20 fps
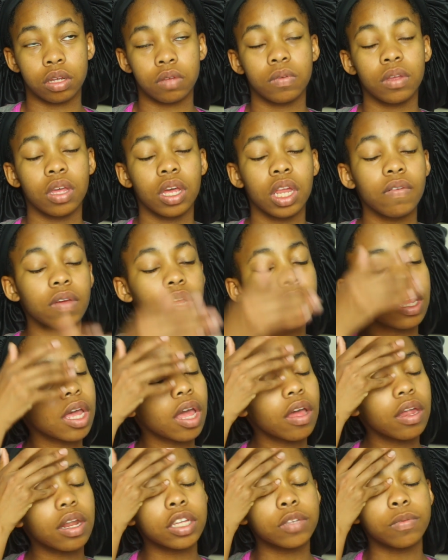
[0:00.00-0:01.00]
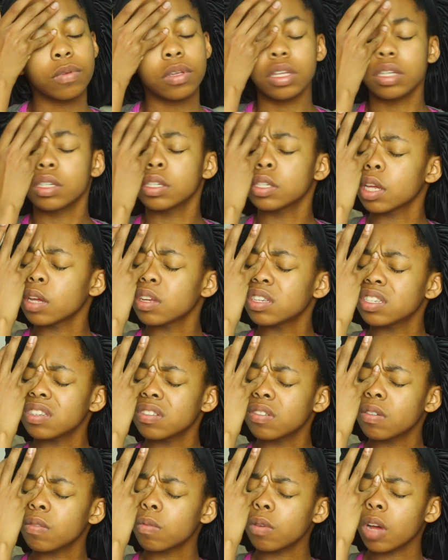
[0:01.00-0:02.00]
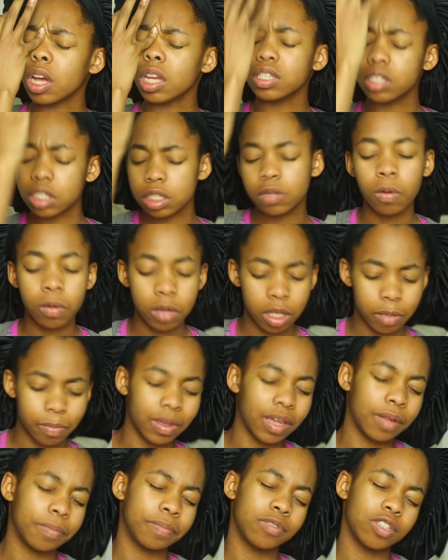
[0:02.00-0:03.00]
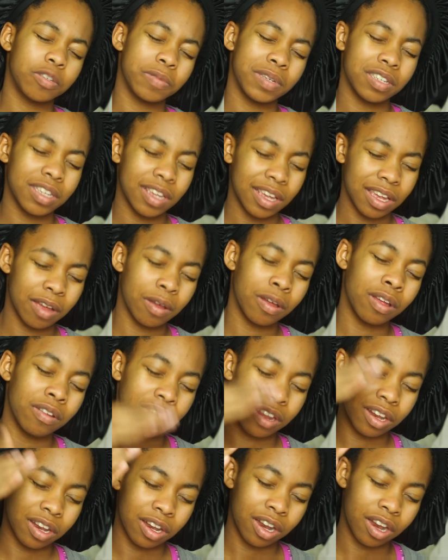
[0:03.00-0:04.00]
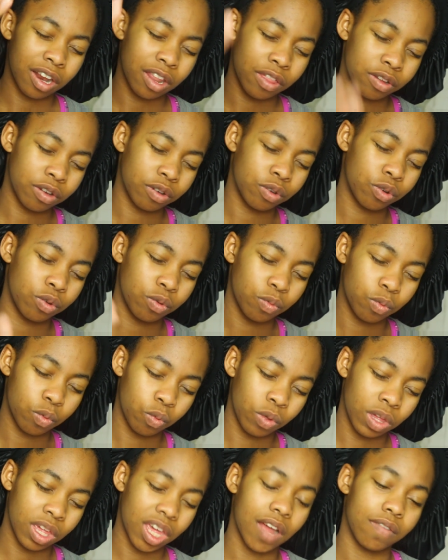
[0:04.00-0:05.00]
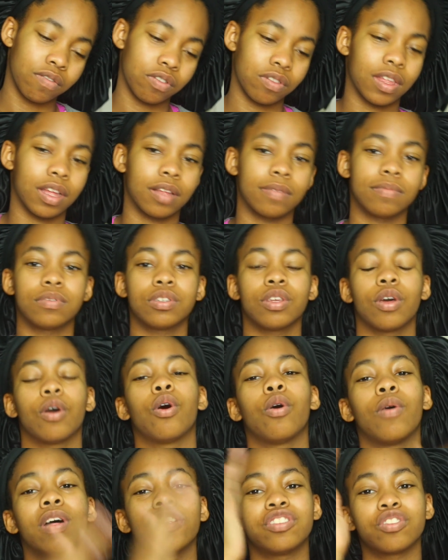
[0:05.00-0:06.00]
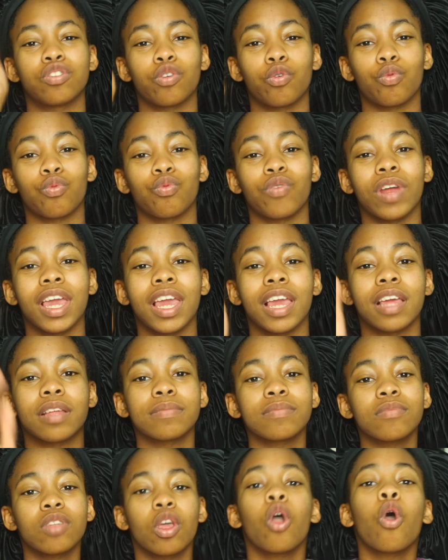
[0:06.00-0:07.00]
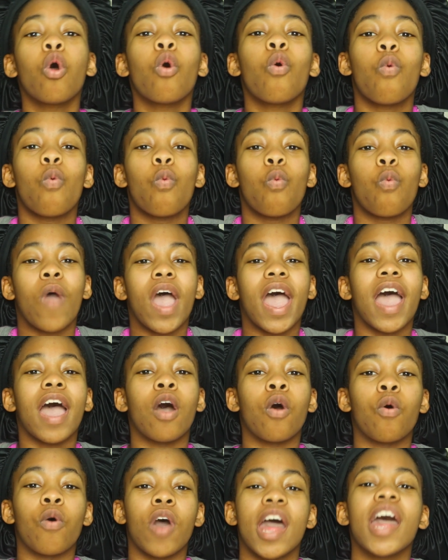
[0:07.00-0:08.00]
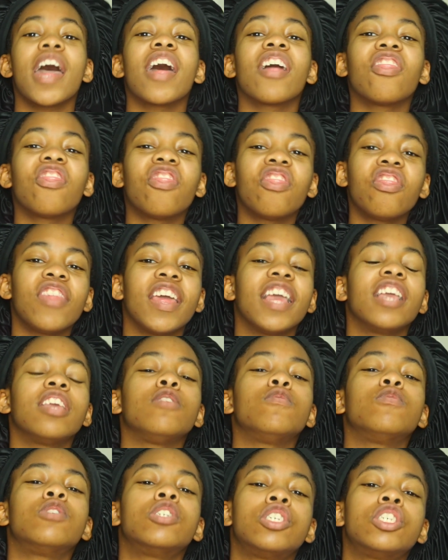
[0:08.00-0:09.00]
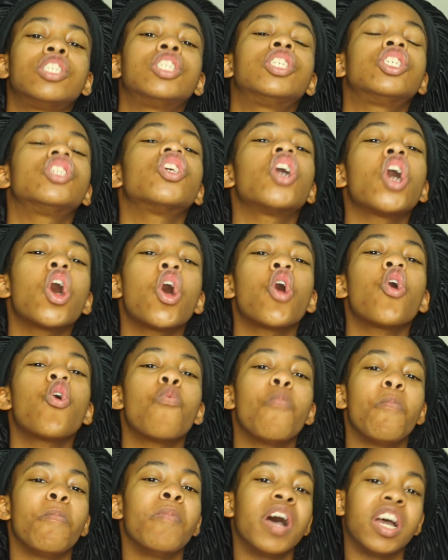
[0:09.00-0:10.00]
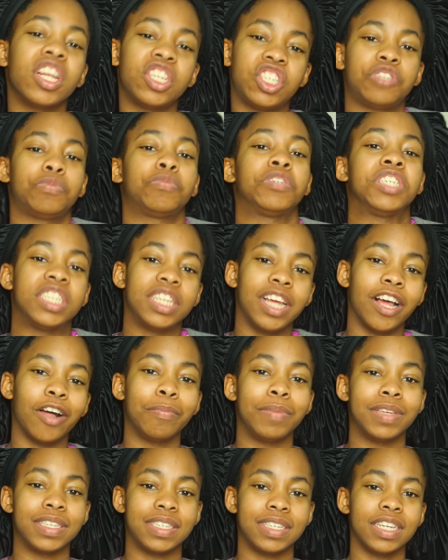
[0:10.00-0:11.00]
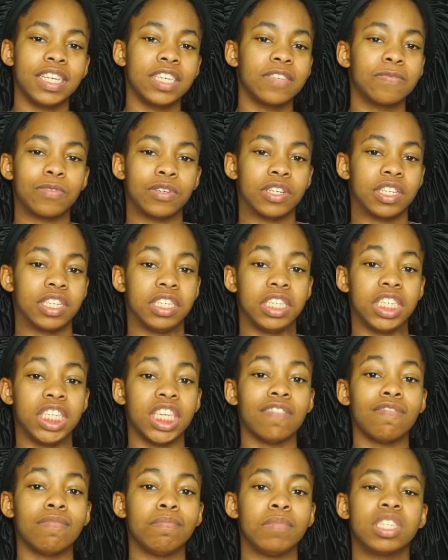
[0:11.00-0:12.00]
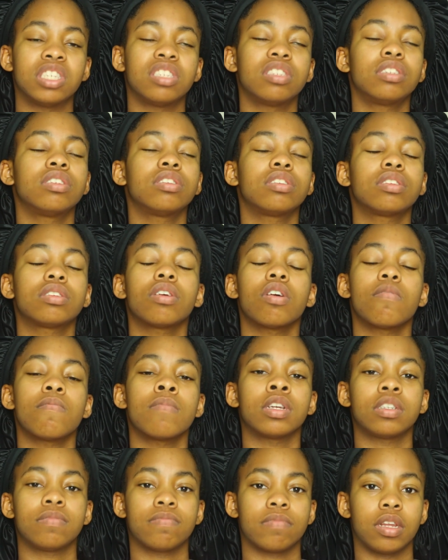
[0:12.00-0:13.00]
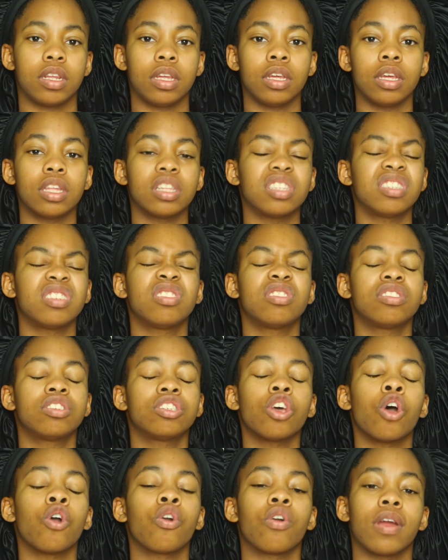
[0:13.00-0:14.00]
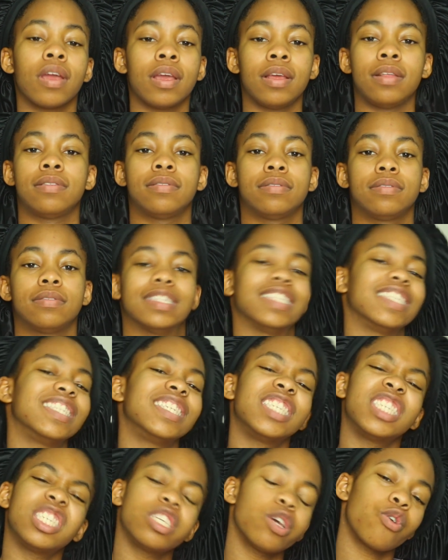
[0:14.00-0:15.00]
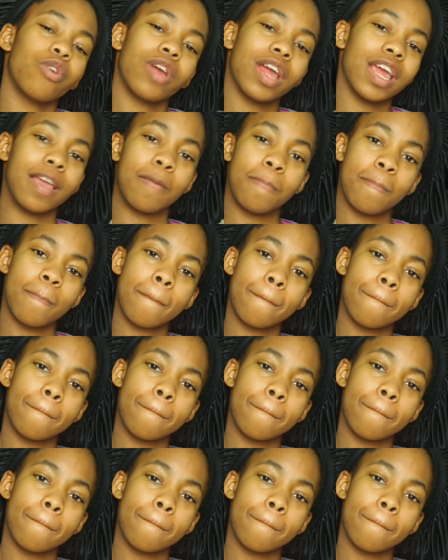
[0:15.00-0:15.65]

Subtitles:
We can't even hang out next weekend because I still don't get paid. So we can hang out another week after that. So that's great. Wow. Thank you so much, retail business, for giving me so much money. So great. So great.